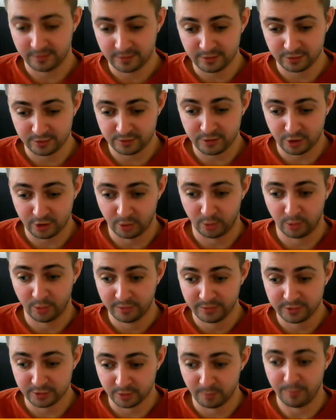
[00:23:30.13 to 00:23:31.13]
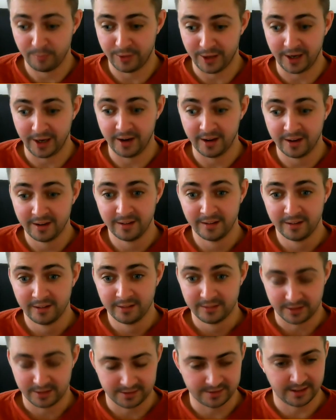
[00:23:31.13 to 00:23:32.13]
something
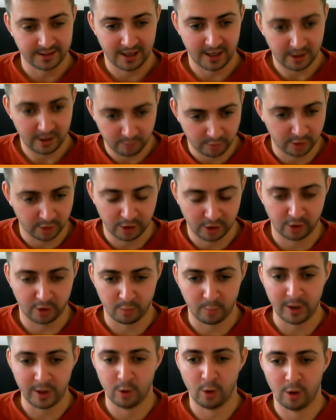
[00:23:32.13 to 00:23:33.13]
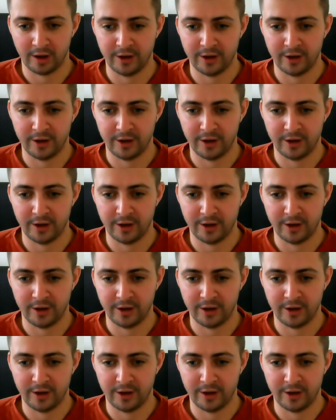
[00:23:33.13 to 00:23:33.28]
to say, we all